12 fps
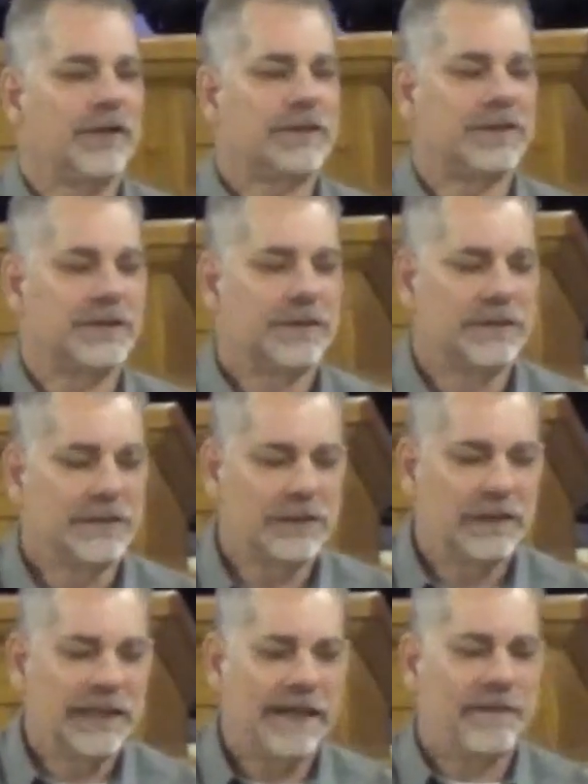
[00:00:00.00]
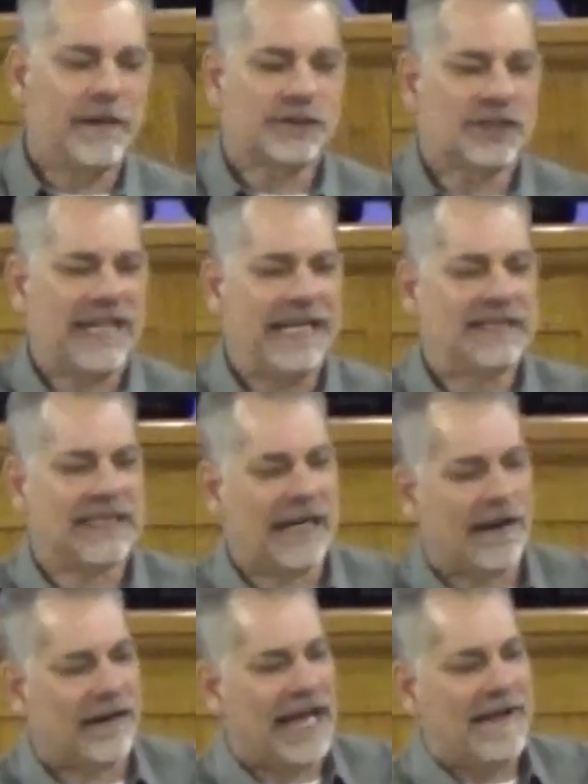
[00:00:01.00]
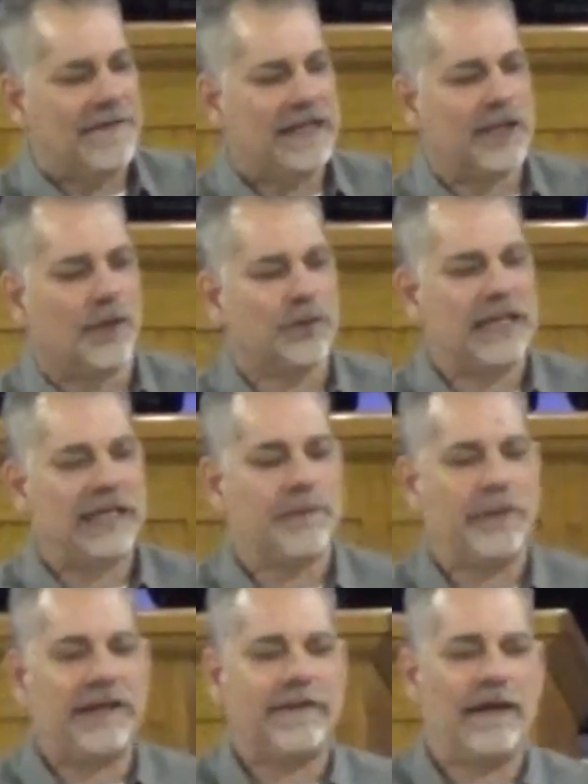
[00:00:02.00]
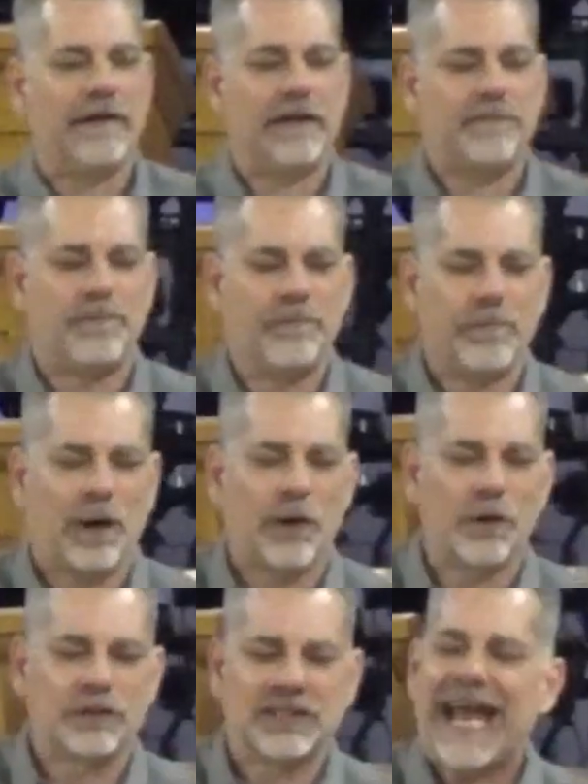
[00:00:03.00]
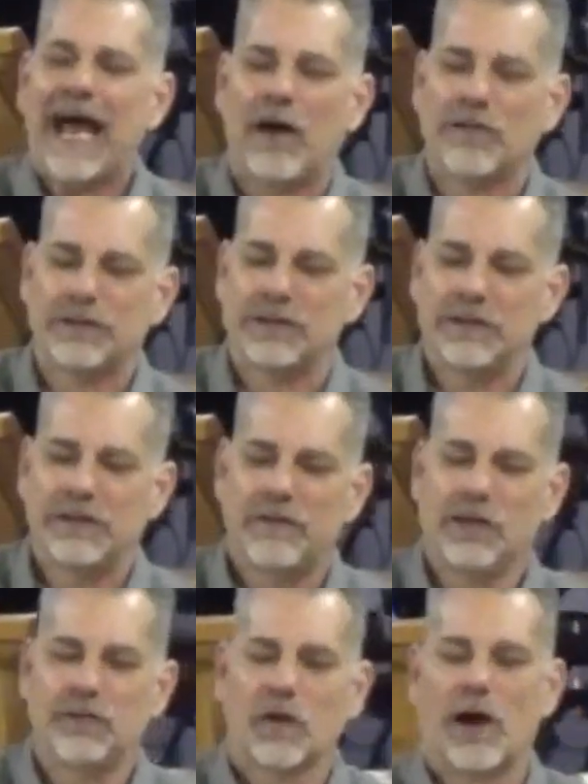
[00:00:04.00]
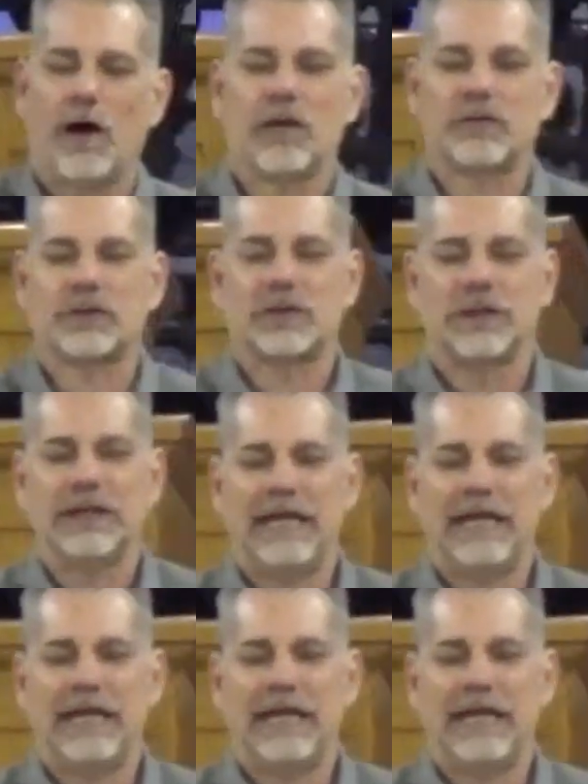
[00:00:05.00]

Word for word: If there's things in our life that don't need to be there, it burns out the dross.